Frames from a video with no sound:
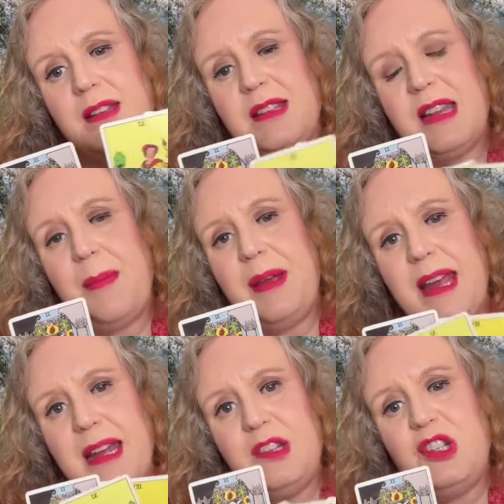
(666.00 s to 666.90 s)
Stepping
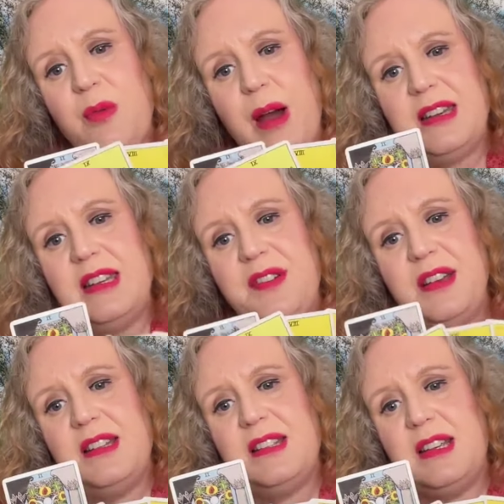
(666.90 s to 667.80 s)
into our
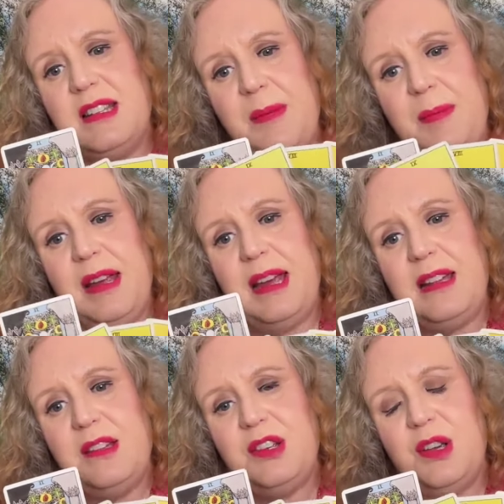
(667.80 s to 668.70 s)
divinity, stepping
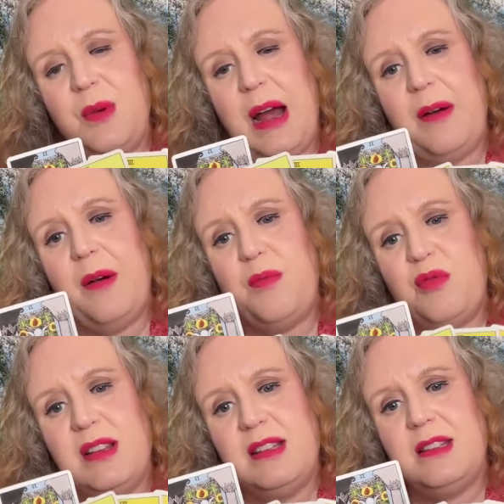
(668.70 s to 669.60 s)
into our
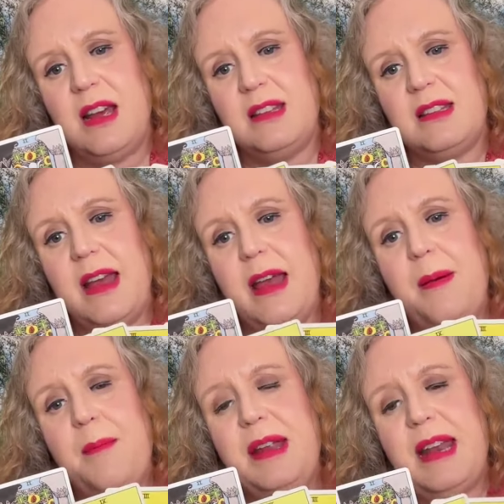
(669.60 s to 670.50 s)
priestess,
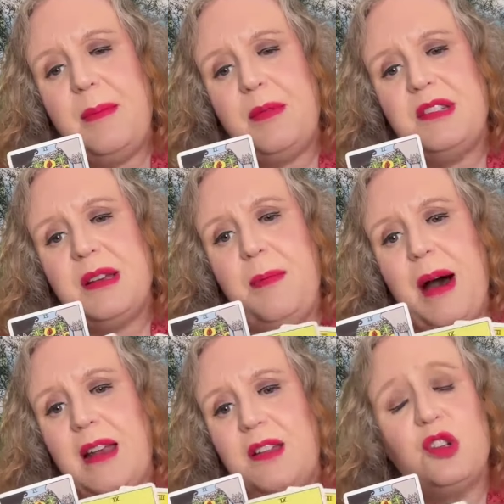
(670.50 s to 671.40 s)
being able to
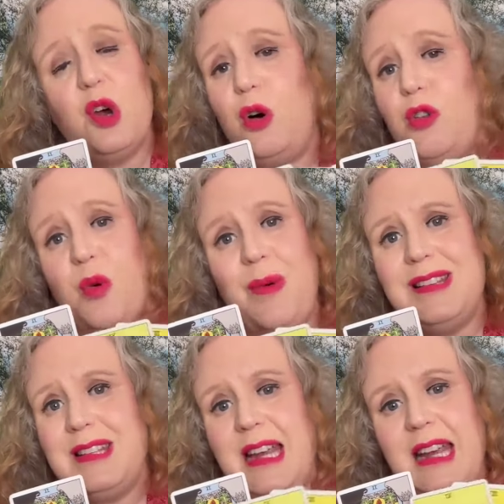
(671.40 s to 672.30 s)
balance all that we're
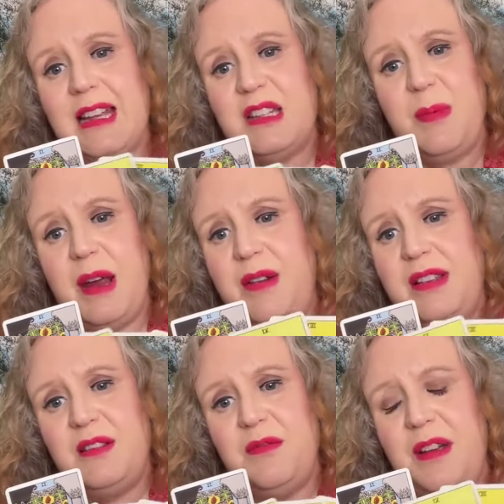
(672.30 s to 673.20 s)
seeing,
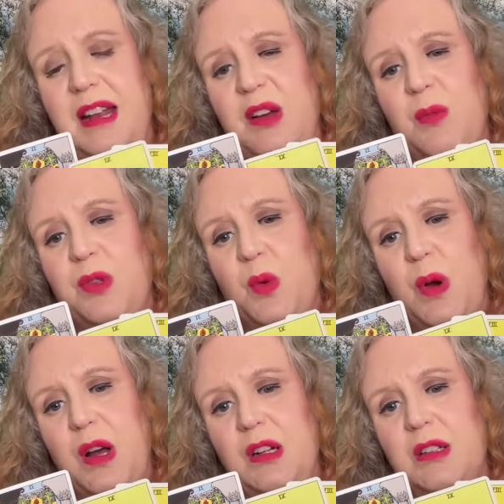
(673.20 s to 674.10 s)
experiencing, and feeling with the
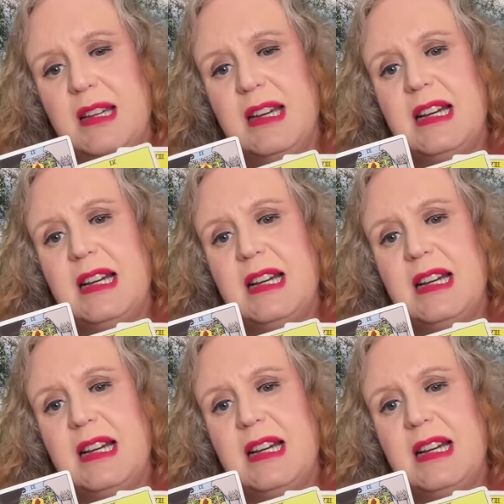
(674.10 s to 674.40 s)
world,